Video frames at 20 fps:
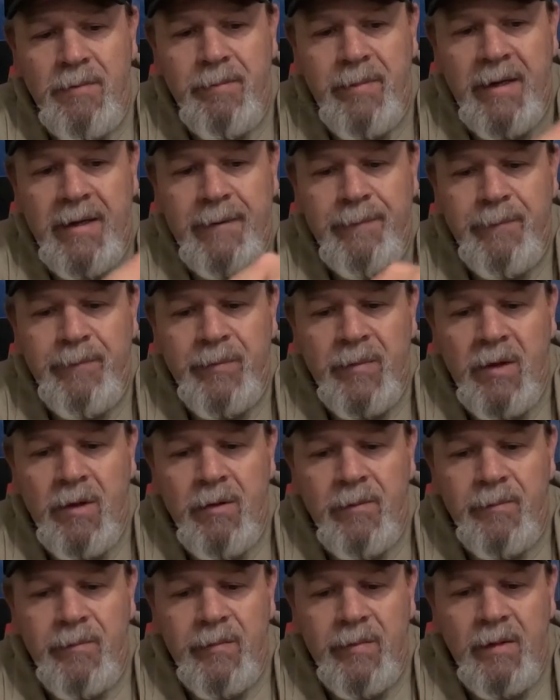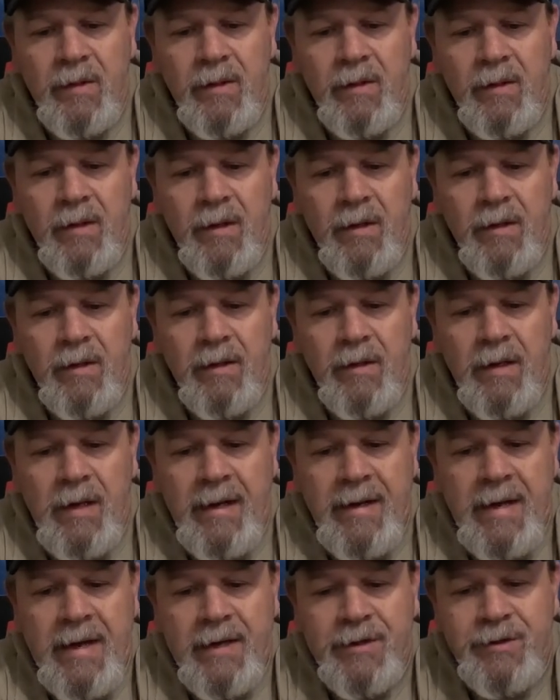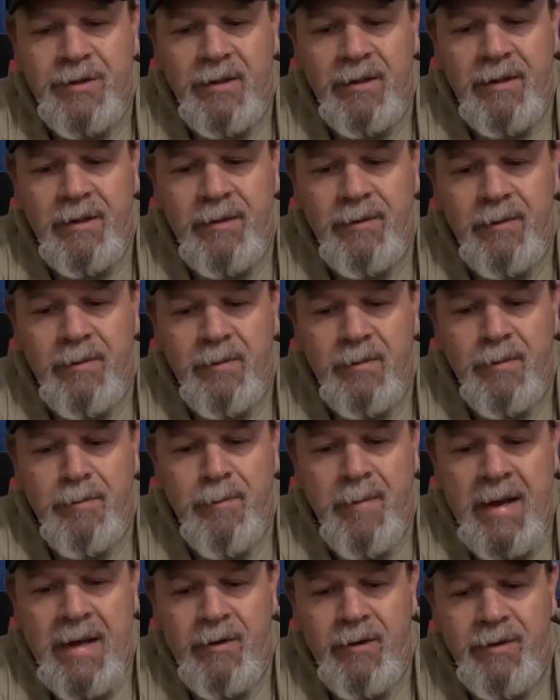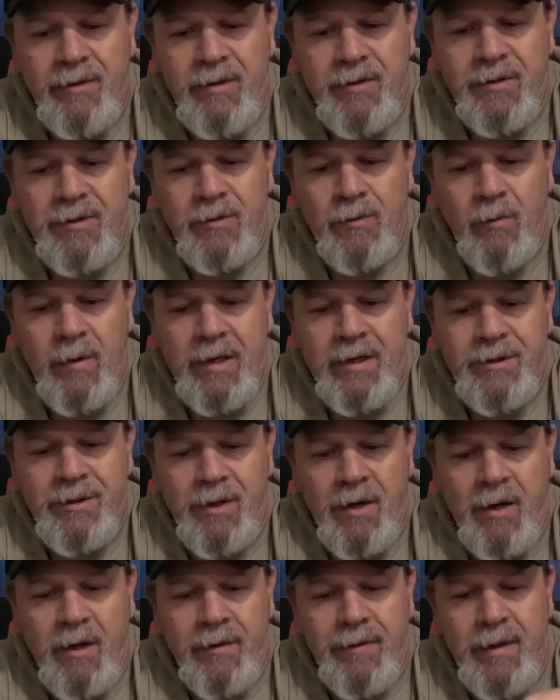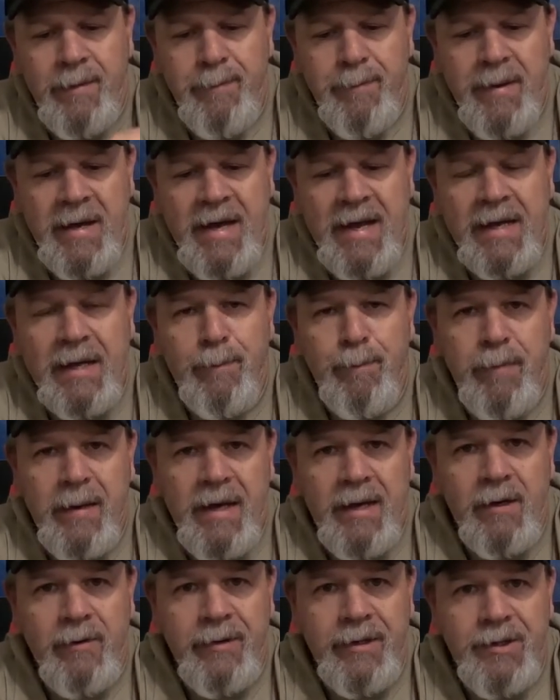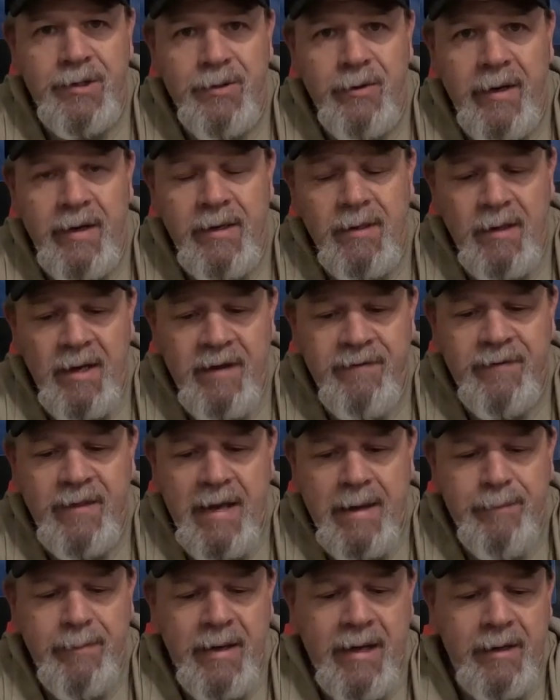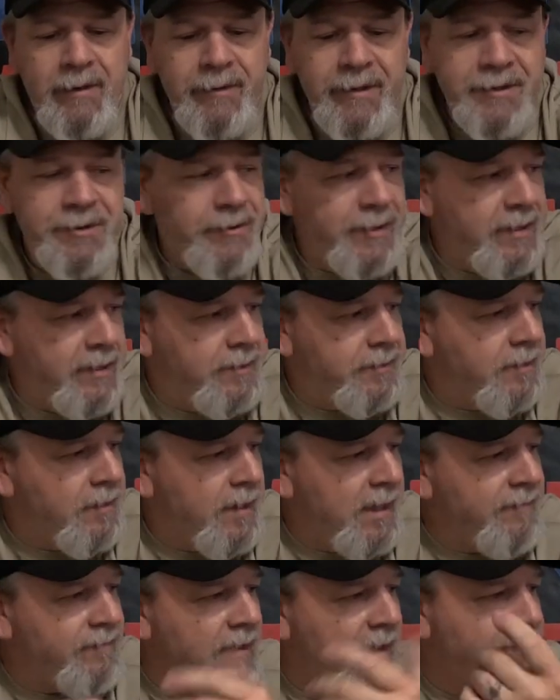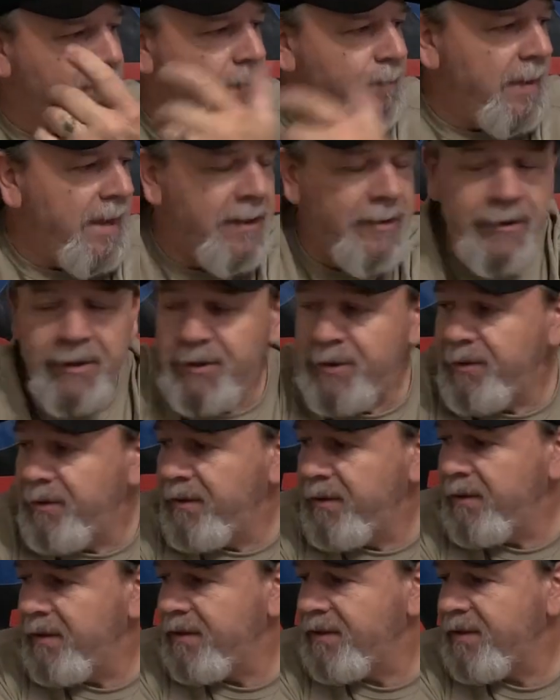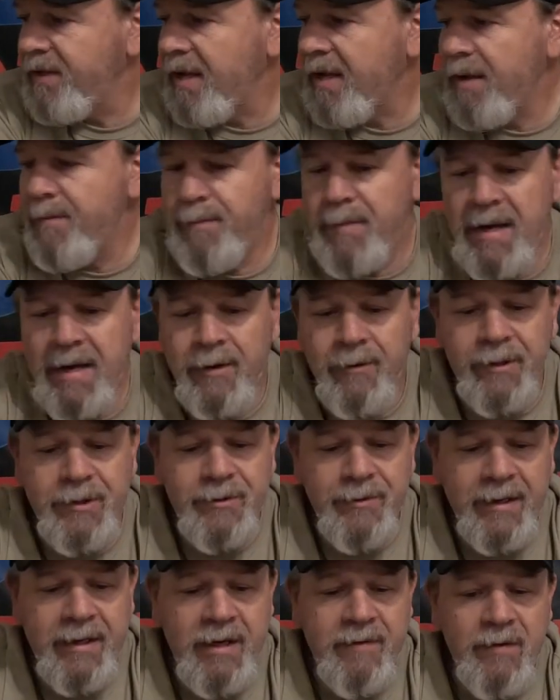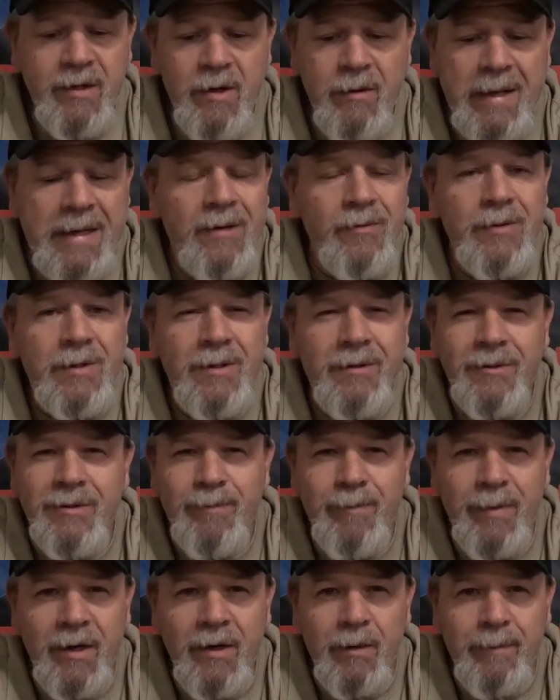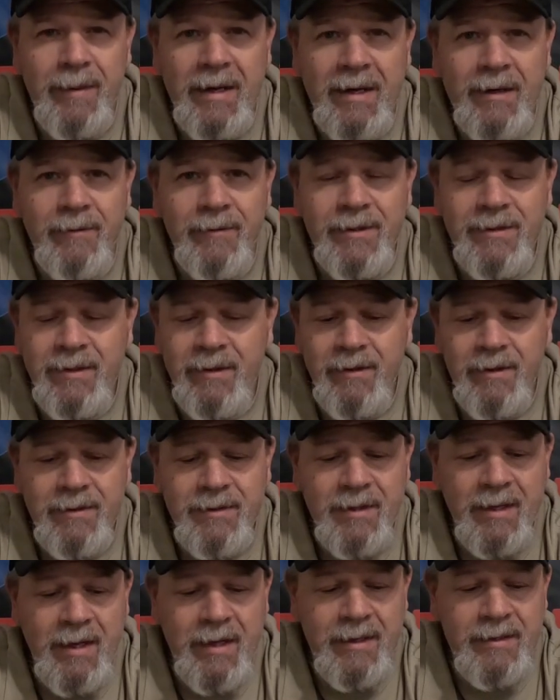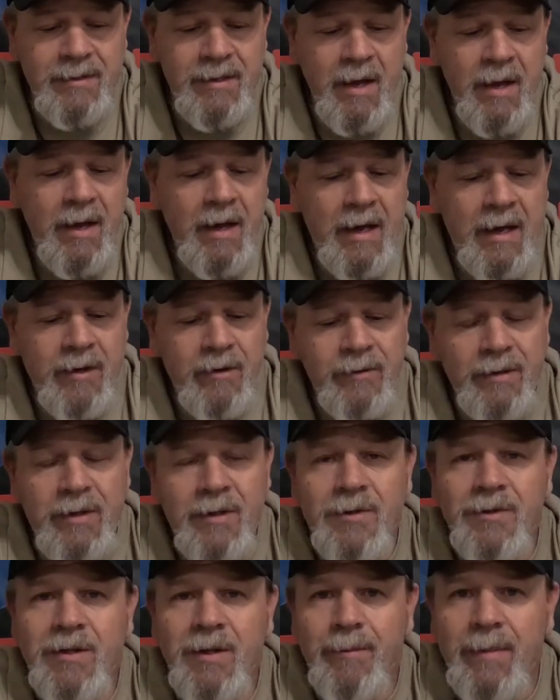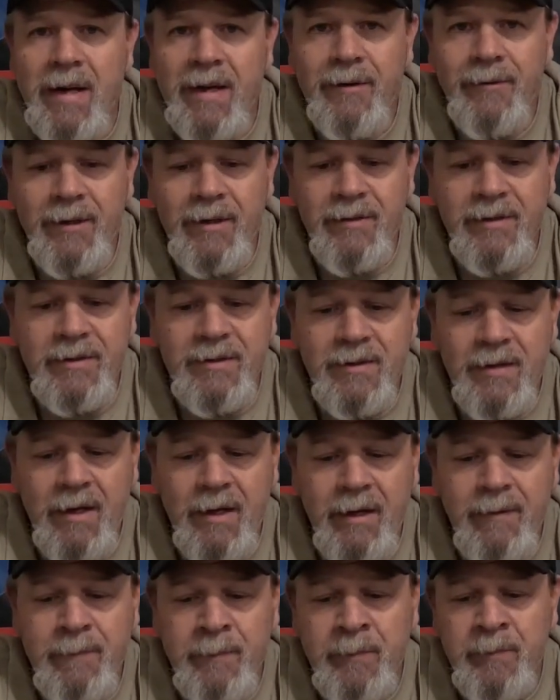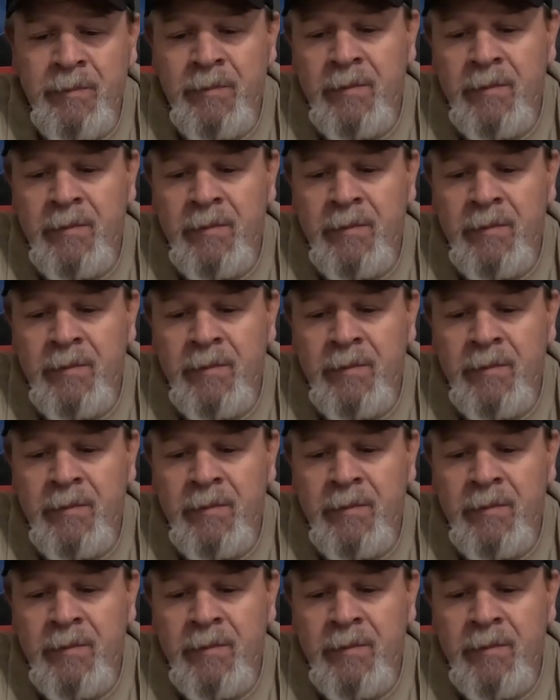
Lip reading: But I actually mounted the switch on the back battery tray and left that battery tray in here. I've left the second battery tray, even though I don't use bigger batteries in these guys, I only use the battery on the side.